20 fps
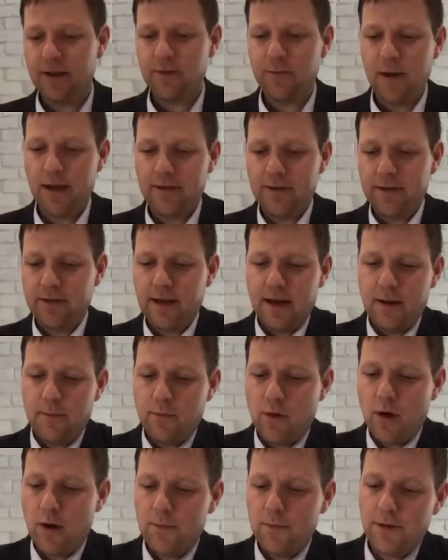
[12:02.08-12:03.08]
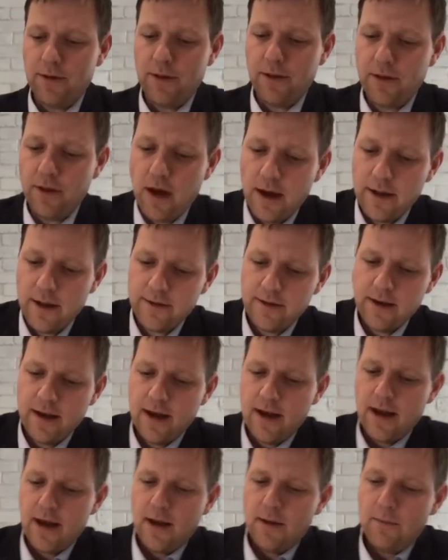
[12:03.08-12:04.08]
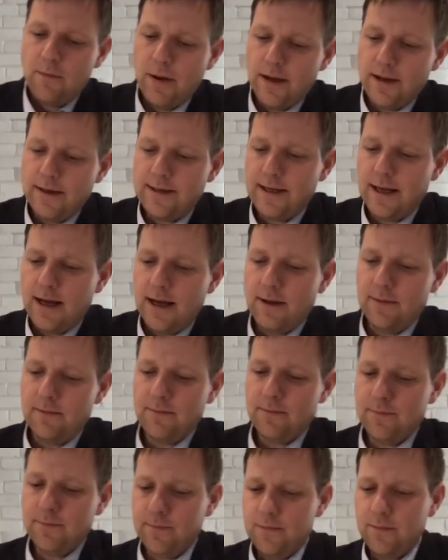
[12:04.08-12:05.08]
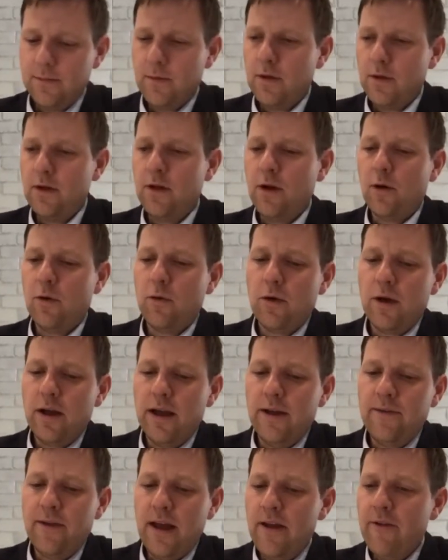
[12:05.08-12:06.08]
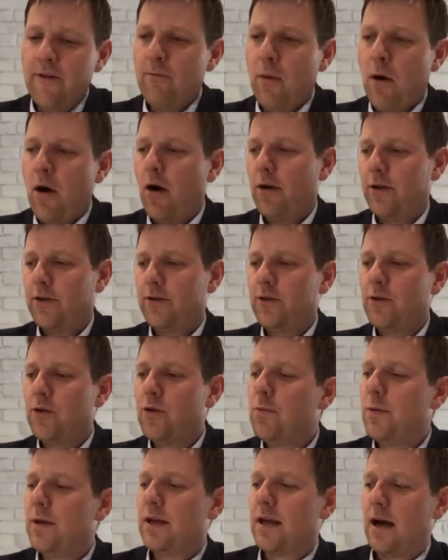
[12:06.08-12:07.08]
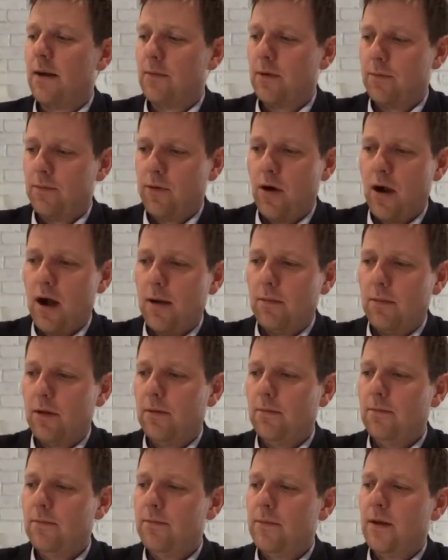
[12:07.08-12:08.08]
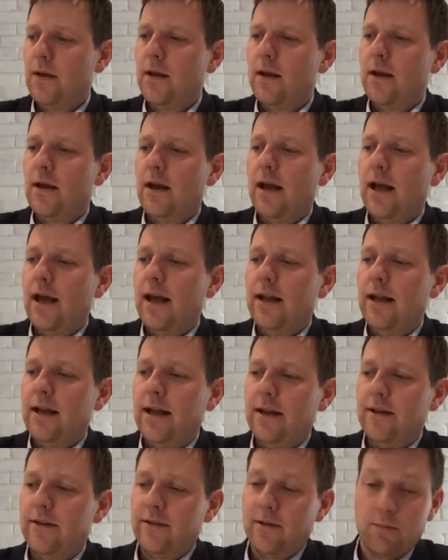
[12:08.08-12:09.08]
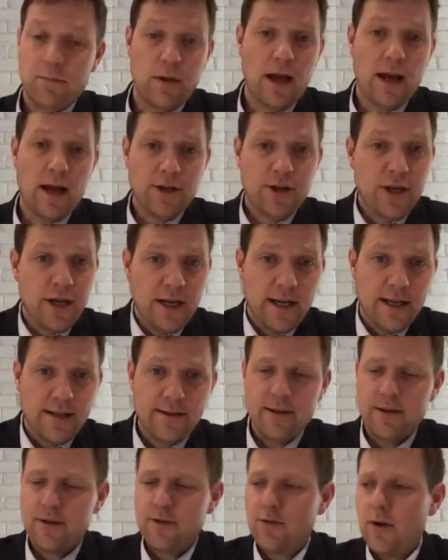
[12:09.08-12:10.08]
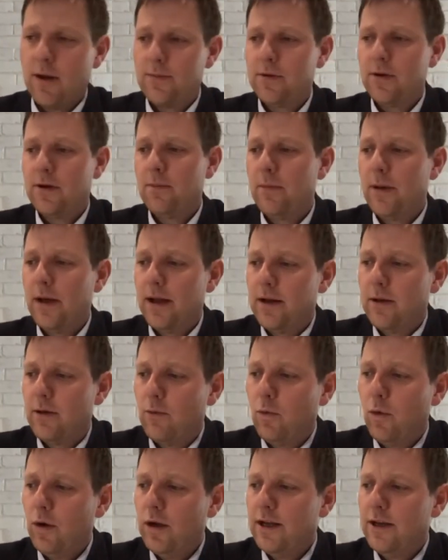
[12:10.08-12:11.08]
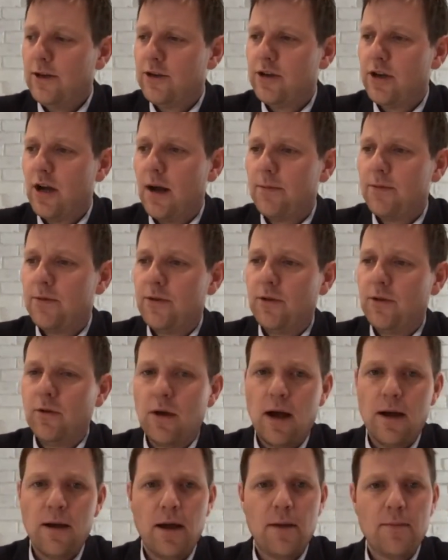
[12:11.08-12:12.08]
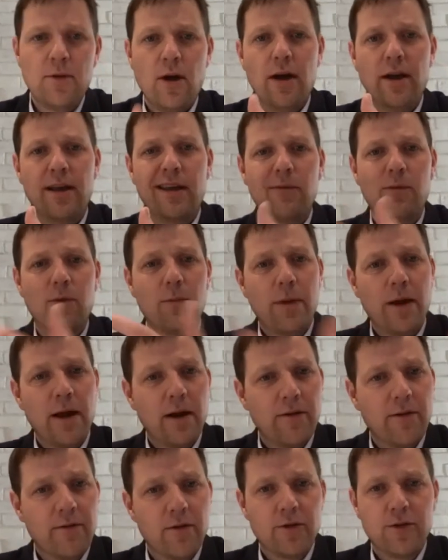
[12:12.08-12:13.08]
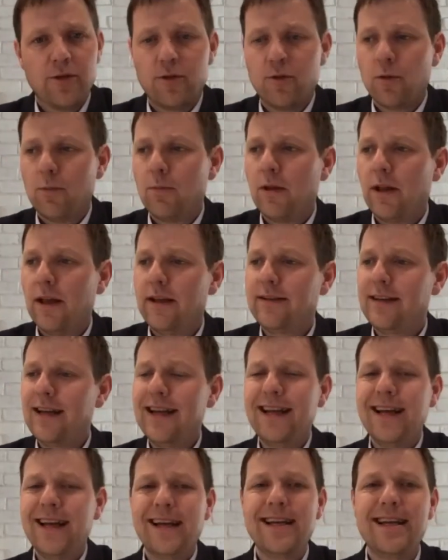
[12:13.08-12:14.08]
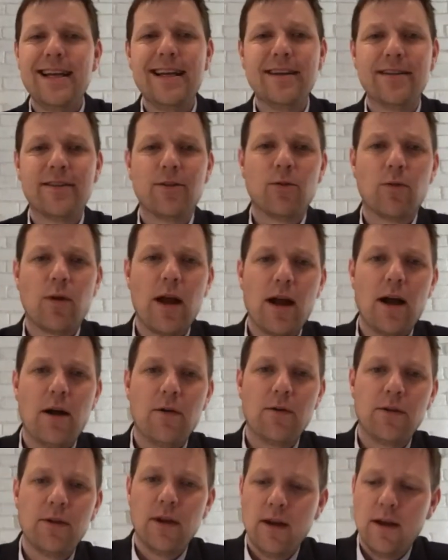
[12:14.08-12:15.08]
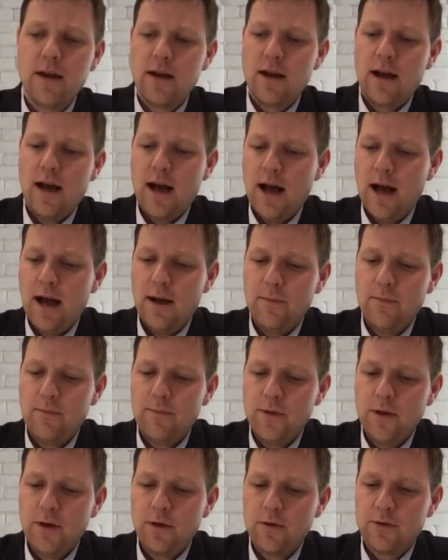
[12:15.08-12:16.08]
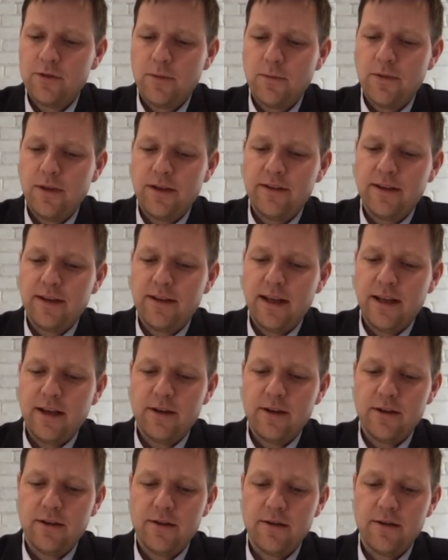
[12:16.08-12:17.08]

masks has kind of prompted the thoughts. But if parts do become a problem and supply chain gets interrupted a bit, what can shops do? I'm talking repair versus replace. Any ideas around some things that they could